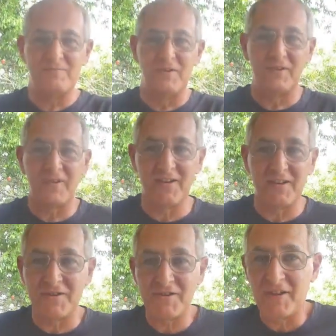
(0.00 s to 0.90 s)
You're going
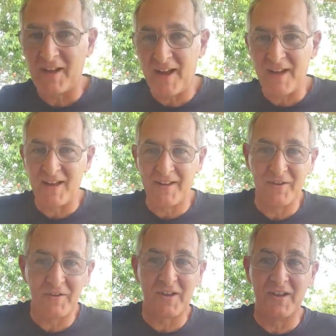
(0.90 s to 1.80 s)
to chill out and
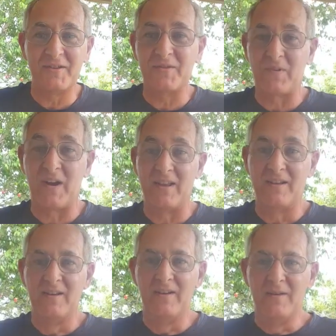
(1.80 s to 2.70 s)
you're going to integrate.
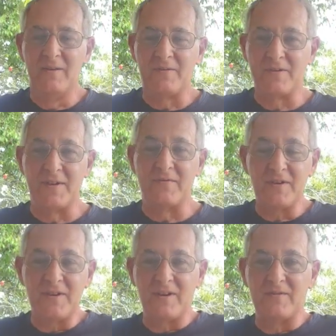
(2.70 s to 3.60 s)
Because
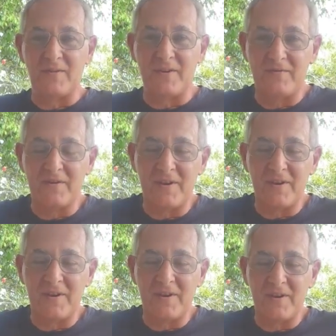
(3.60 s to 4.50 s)
every
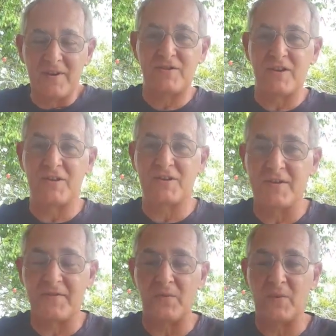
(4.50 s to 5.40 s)
energetic
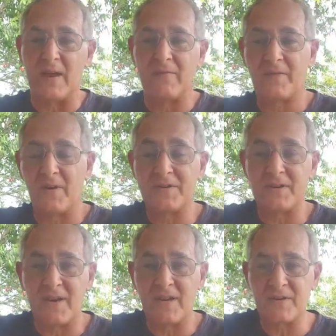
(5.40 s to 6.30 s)
shift that we have, folks,
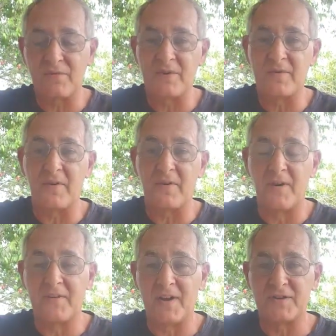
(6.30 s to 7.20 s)
it takes 3 to
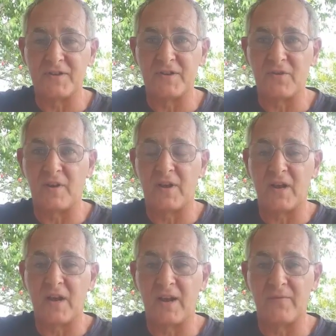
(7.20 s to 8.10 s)
5 days to integrate,
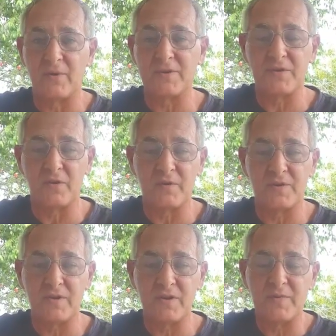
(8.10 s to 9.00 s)
okay, everyone? So I
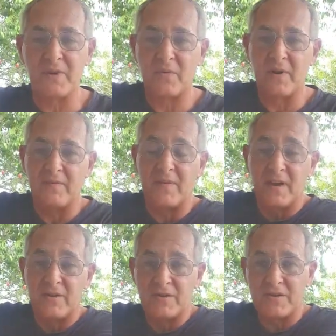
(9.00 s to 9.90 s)
want you to be aware of
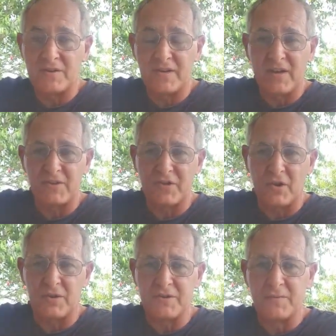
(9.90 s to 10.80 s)
that and just take
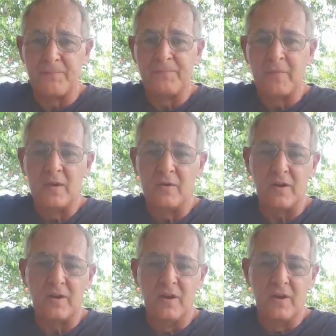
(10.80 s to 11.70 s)
solace.
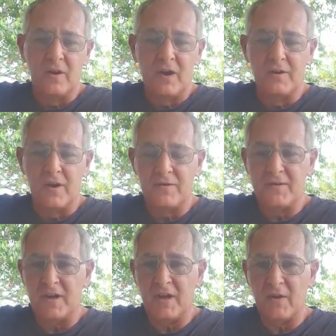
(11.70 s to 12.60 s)
Look, I know
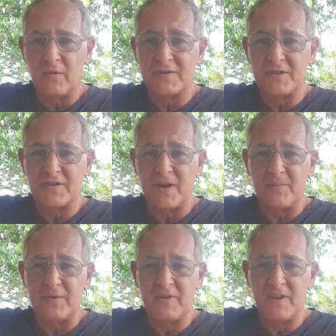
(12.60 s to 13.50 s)
the ego wants to
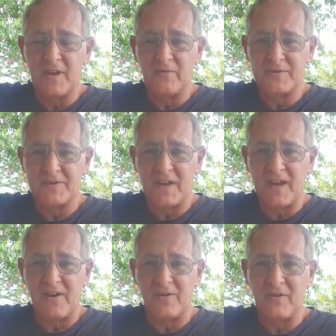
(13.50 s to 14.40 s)
jump in there, wants to
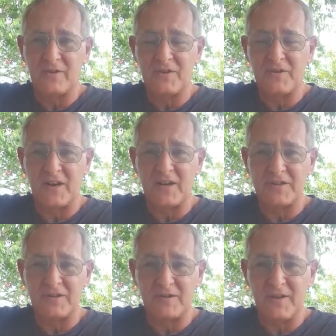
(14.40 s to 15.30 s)
carry on and chuck
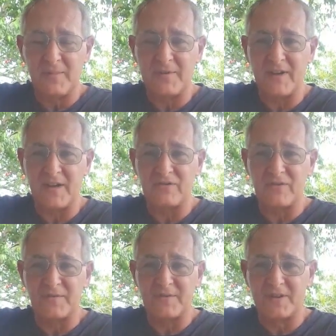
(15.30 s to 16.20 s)
its little temper
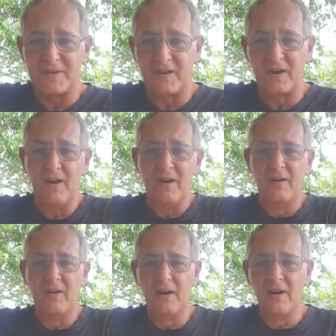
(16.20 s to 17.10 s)
tantrums, and it's like,
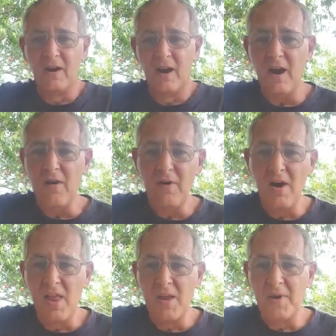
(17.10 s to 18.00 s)
oh, I
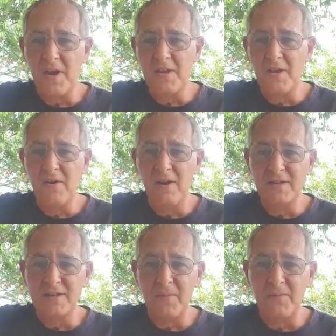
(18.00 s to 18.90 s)
want to be
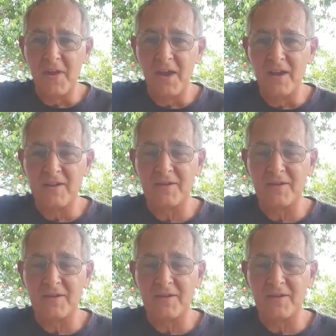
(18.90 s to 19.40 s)
doing something.